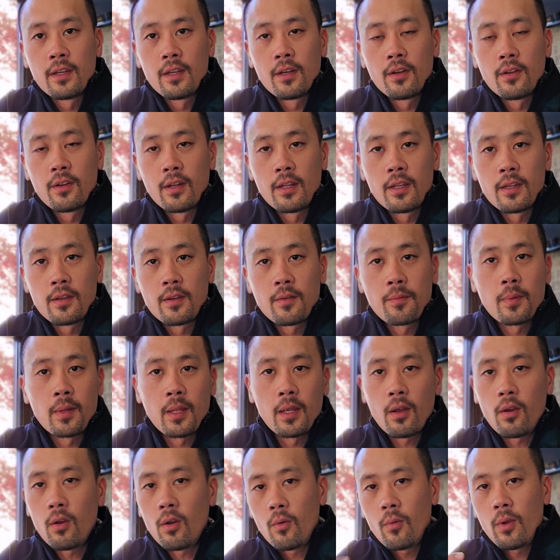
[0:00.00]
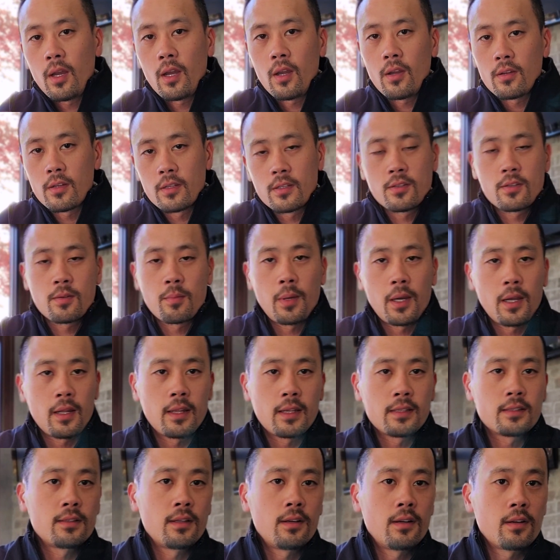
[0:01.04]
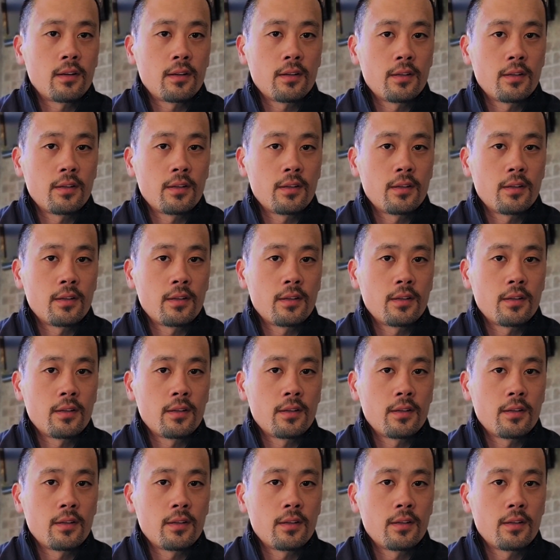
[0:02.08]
You know, like you'd be like, oh wow, did you buy that stock?